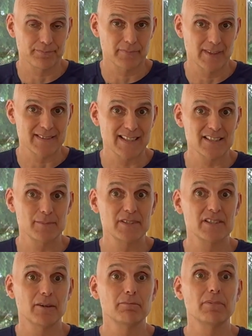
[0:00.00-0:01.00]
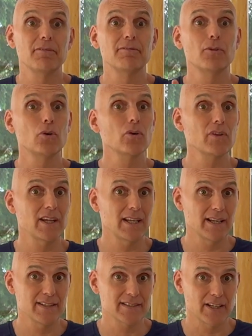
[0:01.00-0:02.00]
This has to be done before the
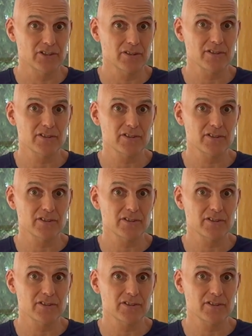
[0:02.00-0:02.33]
healing session,